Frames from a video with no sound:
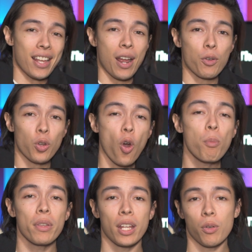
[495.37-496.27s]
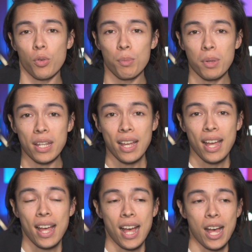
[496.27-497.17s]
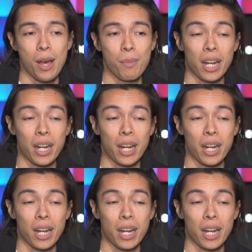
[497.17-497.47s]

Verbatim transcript: And I was hoping that it would be um,